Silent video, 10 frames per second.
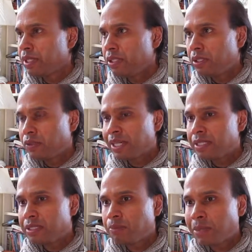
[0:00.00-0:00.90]
You know,
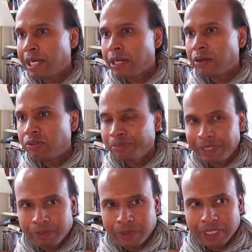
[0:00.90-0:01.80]
that's the power of
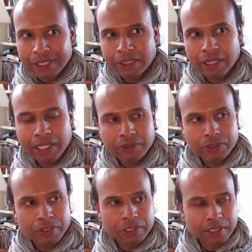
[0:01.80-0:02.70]
people at high levels
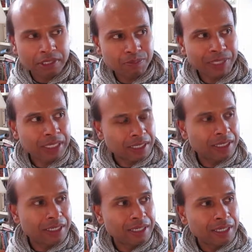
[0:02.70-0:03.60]
of consciousness. But
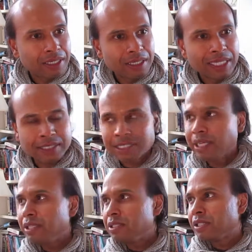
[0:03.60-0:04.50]
let's
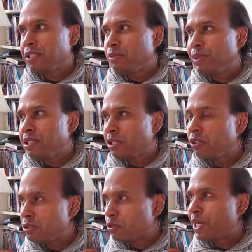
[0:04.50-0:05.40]
say I decided to be a
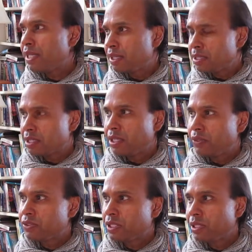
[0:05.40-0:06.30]
total twat this
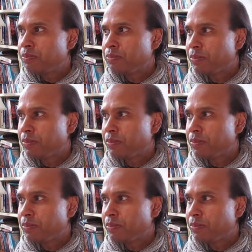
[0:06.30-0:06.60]
lifetime